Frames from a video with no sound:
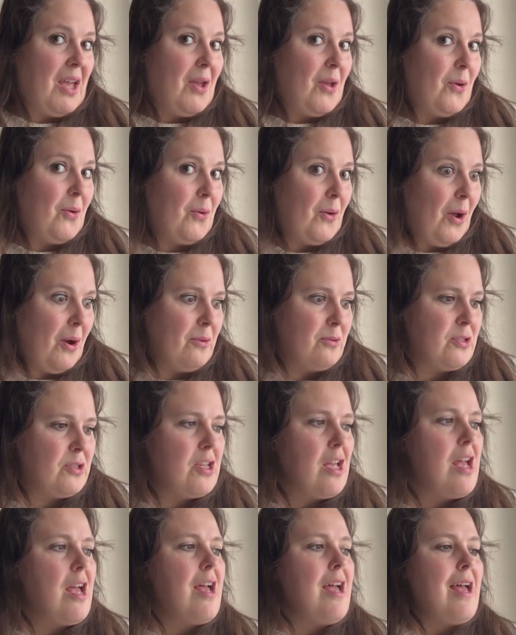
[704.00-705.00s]
Who knows?
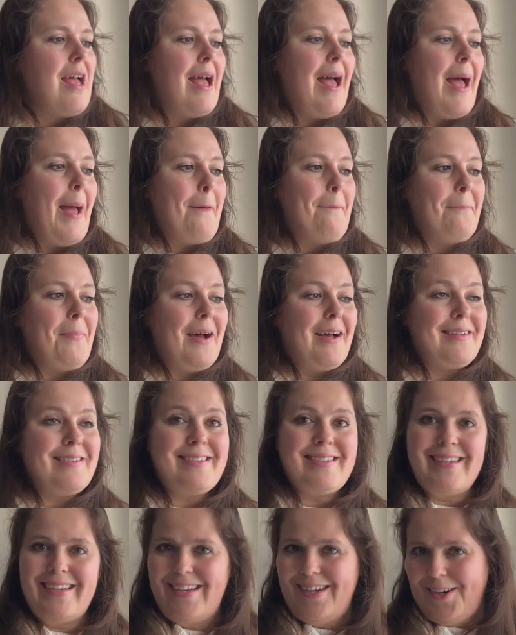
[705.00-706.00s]
But
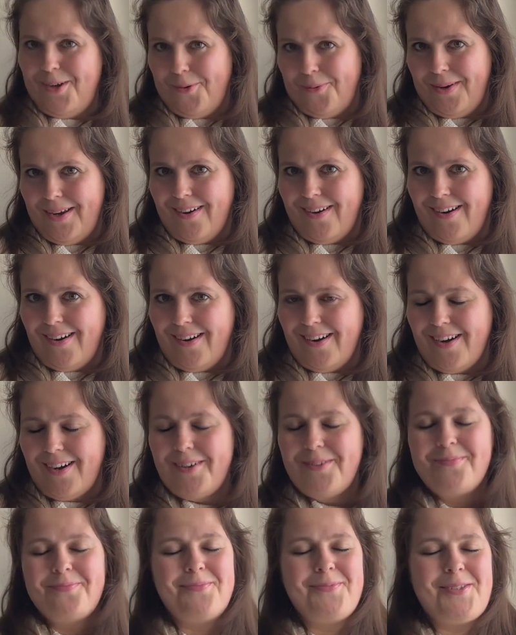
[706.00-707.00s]
here we
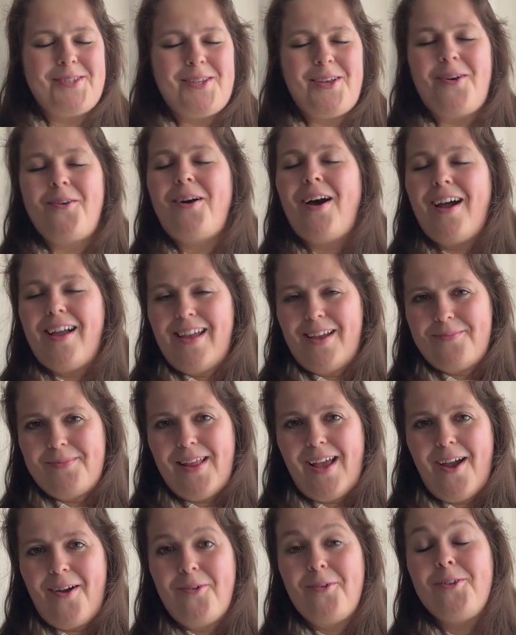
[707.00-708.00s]
are. So I am
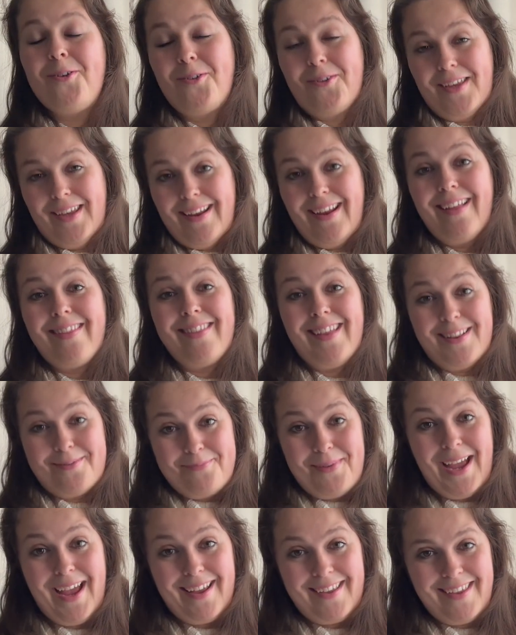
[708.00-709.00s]
now looking at that
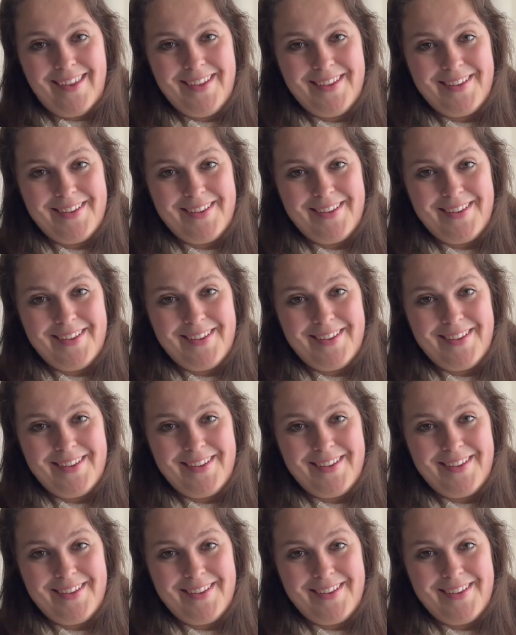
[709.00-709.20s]
bag.